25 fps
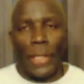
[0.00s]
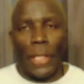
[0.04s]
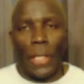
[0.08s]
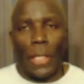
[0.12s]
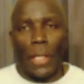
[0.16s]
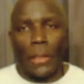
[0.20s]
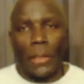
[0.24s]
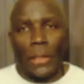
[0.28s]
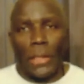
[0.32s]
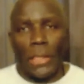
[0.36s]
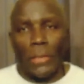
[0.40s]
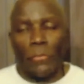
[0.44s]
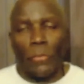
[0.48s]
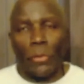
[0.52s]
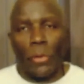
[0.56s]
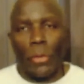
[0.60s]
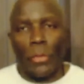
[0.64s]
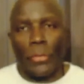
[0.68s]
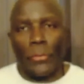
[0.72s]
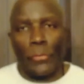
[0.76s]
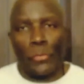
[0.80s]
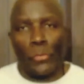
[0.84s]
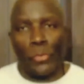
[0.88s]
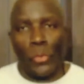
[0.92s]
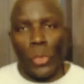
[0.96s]
They are
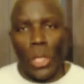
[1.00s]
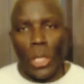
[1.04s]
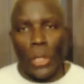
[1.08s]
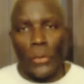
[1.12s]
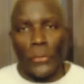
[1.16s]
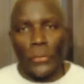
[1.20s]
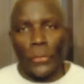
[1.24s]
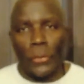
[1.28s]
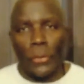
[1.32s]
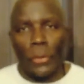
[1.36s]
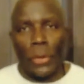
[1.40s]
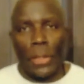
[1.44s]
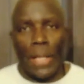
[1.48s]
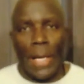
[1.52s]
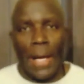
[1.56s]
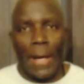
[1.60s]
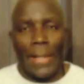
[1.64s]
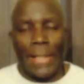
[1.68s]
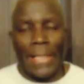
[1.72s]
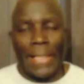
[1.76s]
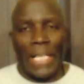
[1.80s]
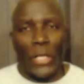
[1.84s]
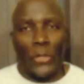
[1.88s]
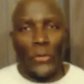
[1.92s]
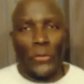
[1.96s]
living through us.
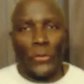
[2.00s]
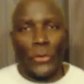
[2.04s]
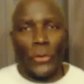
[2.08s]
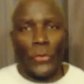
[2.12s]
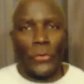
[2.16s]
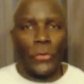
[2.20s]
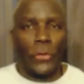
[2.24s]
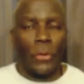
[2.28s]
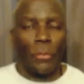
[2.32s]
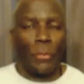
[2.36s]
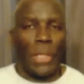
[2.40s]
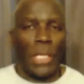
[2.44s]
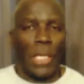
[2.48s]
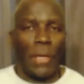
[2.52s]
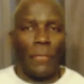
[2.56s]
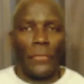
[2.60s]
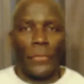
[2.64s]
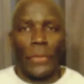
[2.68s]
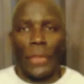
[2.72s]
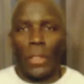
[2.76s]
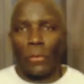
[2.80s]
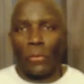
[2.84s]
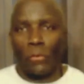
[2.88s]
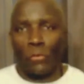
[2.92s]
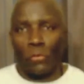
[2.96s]
Our ancestors may
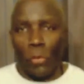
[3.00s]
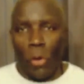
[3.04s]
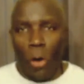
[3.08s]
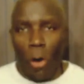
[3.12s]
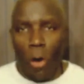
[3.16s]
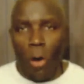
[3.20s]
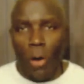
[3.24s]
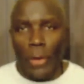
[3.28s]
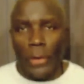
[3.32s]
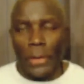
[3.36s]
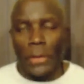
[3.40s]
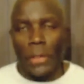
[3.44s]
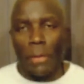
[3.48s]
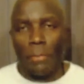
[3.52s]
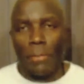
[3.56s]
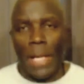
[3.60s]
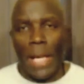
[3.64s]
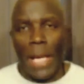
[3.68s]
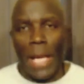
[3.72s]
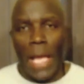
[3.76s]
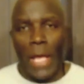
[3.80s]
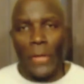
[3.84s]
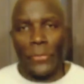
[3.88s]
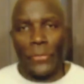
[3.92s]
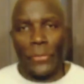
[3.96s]
have done wrong in the
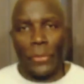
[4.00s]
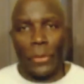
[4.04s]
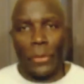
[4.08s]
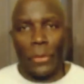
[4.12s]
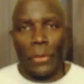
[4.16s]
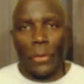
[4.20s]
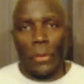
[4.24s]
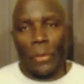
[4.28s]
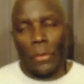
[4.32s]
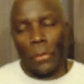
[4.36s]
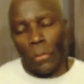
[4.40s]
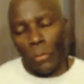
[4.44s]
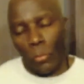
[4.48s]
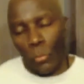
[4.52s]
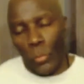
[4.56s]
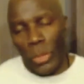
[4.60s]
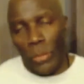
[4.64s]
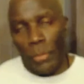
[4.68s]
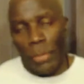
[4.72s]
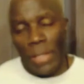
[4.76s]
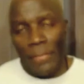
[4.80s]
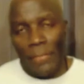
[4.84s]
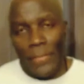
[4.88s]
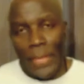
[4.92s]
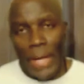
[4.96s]
past.
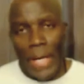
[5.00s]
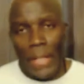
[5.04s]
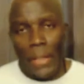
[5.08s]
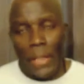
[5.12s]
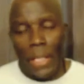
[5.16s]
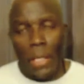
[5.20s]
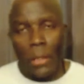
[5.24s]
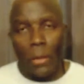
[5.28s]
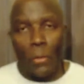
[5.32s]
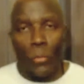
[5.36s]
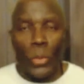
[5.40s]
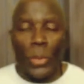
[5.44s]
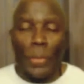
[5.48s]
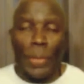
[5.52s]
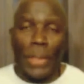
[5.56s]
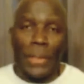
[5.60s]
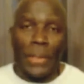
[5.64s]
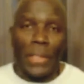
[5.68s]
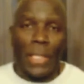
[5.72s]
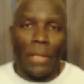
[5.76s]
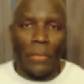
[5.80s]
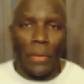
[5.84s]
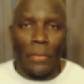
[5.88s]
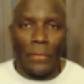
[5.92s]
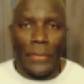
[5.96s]
We may find out, we may
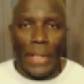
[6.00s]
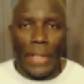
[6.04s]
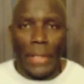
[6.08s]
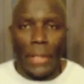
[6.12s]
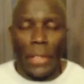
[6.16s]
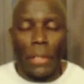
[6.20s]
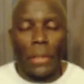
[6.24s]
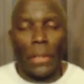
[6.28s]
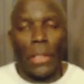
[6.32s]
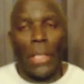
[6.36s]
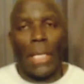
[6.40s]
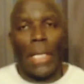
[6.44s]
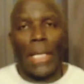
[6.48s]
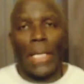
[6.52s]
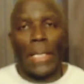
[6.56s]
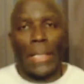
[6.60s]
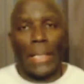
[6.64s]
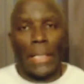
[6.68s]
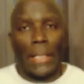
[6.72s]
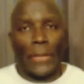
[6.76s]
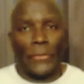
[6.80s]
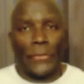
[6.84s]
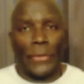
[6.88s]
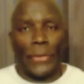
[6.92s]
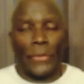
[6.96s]
never find out. Our
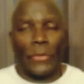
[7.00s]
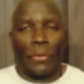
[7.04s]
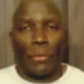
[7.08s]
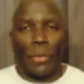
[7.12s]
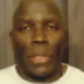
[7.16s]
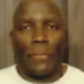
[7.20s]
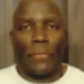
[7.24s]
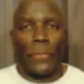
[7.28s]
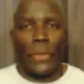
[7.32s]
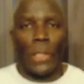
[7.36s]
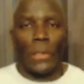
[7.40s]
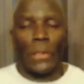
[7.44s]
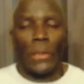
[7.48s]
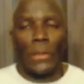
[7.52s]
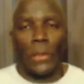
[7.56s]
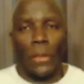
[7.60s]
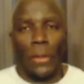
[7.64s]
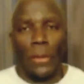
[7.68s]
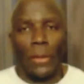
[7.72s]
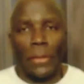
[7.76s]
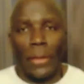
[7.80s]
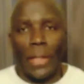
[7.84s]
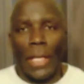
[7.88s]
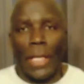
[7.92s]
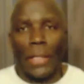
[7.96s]
ancestors may have done
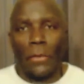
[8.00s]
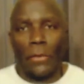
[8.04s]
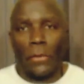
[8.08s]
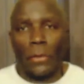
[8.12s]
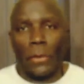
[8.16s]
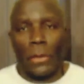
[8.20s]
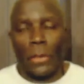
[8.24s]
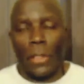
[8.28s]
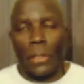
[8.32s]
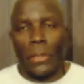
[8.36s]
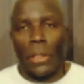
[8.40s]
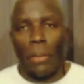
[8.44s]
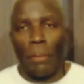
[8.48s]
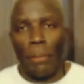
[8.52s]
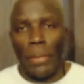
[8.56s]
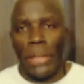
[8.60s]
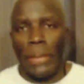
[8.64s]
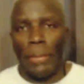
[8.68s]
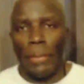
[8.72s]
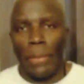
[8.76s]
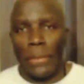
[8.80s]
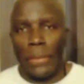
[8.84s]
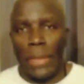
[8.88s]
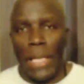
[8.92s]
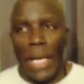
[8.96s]
good things in other
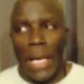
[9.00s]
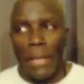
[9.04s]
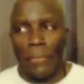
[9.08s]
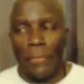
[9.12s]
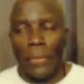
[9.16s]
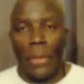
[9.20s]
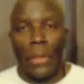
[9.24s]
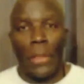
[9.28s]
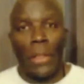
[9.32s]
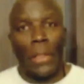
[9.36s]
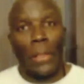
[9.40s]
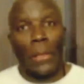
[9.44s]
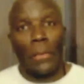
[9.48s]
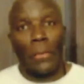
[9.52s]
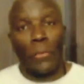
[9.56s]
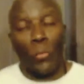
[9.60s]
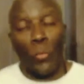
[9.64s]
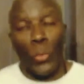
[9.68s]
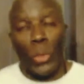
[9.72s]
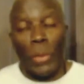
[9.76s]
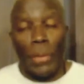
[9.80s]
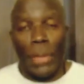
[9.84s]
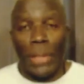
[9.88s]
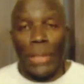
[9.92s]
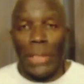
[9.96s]
people's life.
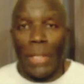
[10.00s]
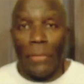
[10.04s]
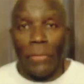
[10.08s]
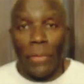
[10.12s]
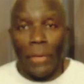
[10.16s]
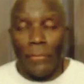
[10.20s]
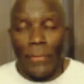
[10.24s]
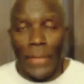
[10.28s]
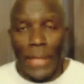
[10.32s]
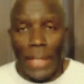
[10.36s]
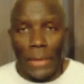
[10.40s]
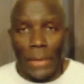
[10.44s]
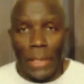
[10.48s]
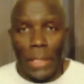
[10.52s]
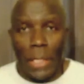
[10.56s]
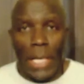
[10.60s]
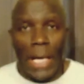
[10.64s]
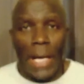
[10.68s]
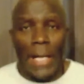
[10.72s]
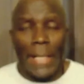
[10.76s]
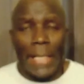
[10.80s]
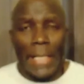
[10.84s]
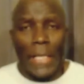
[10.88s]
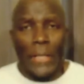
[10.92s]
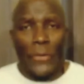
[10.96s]
We may never find out.
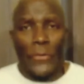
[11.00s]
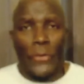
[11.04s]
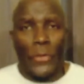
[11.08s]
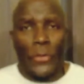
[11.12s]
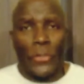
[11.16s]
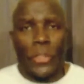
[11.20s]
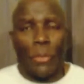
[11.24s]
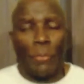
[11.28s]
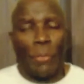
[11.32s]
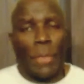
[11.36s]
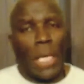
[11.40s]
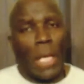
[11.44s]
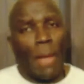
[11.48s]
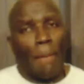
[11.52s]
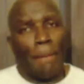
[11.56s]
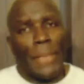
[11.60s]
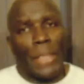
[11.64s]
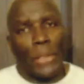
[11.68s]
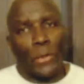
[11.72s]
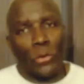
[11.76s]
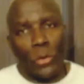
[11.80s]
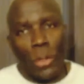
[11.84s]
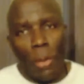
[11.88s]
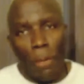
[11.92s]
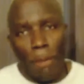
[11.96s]
Our ancestors may have
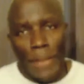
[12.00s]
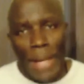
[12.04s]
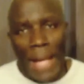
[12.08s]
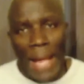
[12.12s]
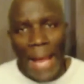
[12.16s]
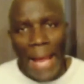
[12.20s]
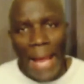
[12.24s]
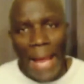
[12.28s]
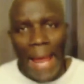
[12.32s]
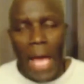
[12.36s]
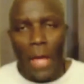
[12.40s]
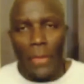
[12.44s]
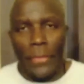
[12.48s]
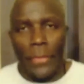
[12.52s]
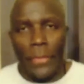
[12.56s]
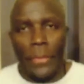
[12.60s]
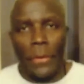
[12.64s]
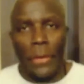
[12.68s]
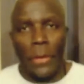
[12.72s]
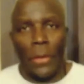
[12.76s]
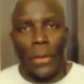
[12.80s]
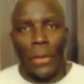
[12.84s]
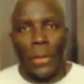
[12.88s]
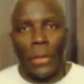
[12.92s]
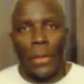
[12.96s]
been on a path